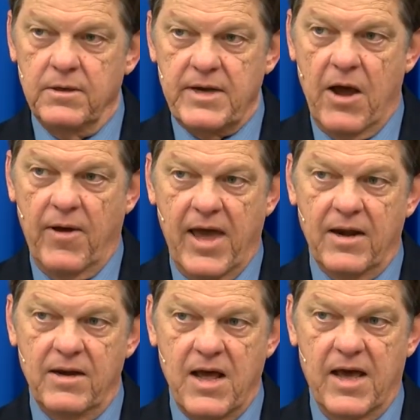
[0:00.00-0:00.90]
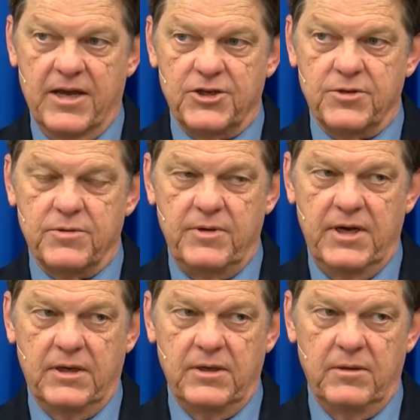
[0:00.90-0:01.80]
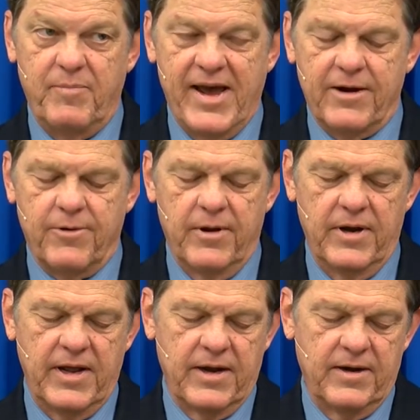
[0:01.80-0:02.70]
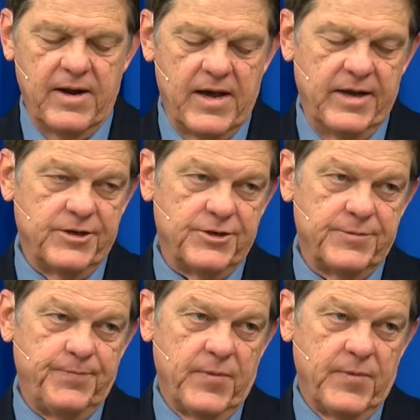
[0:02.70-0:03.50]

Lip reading: Now, Ananias, need a little background on Ananias.